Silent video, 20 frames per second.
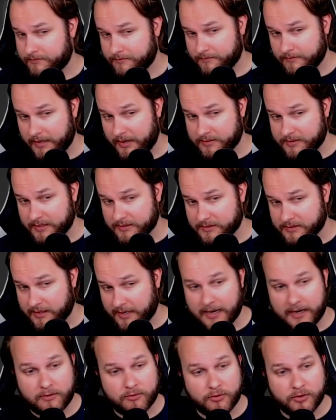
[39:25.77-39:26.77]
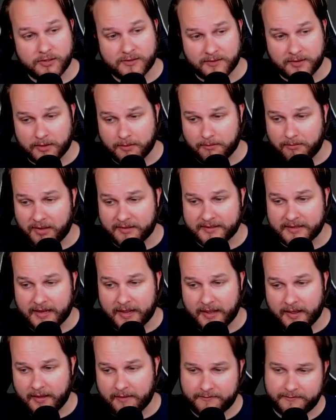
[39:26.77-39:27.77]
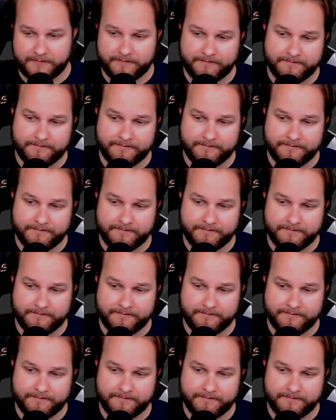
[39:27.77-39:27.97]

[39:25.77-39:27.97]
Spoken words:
My hair's getting so I got to grow this for another month and a half.